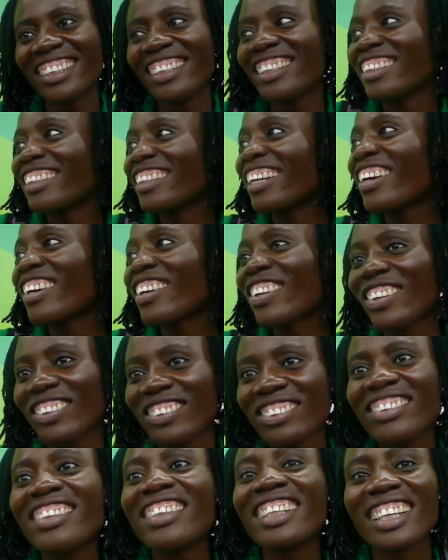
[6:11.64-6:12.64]
much. Thank
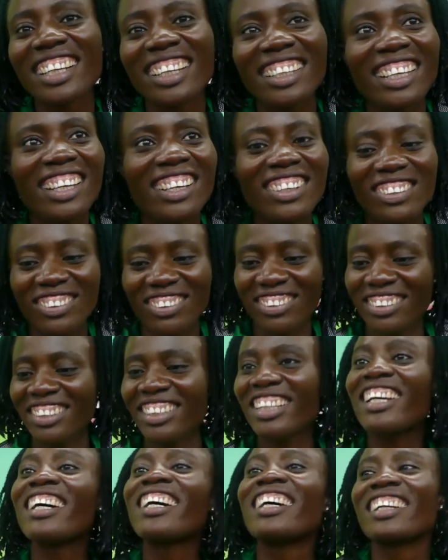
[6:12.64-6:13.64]
you. Yeah, Good luck for the
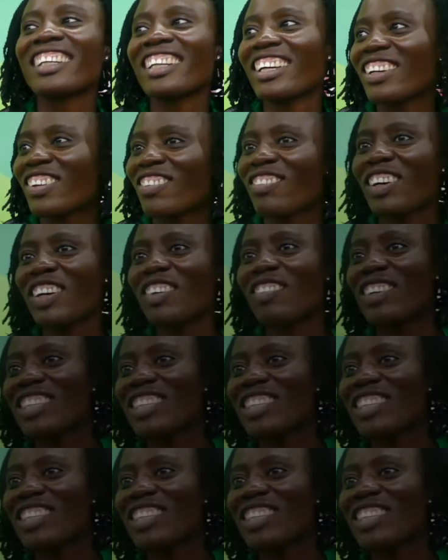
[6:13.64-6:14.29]
final. Yeah, thank you very